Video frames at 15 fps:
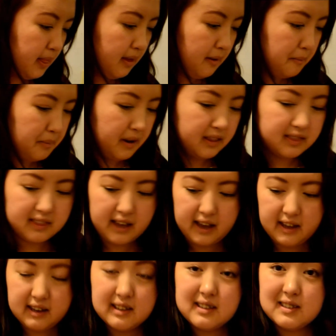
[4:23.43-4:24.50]
But
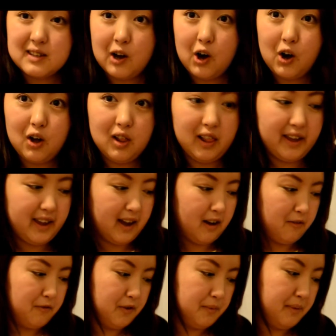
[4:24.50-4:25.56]
that is all I got
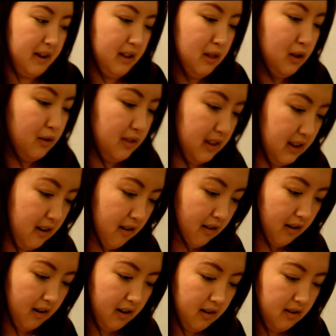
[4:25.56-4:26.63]
for my clothing
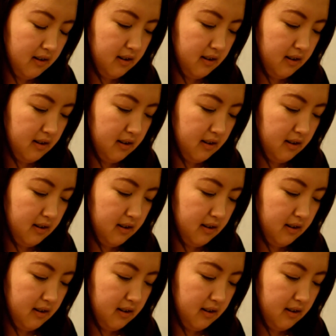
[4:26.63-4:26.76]
haul.